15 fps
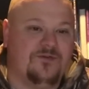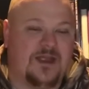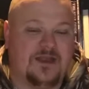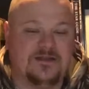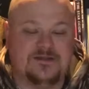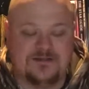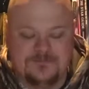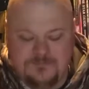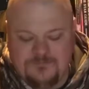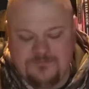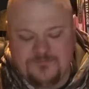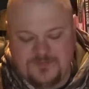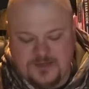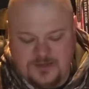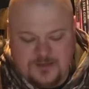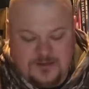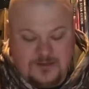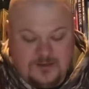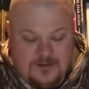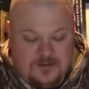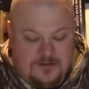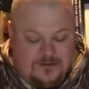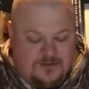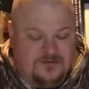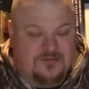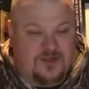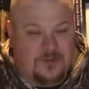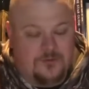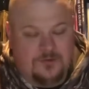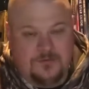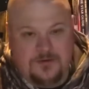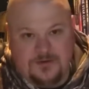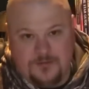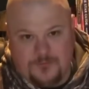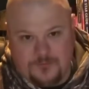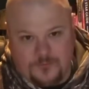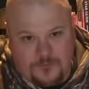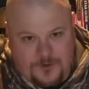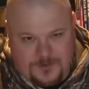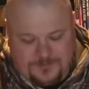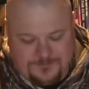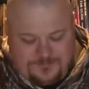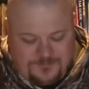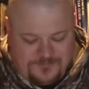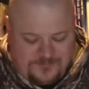fandom, this guy would have been number 1.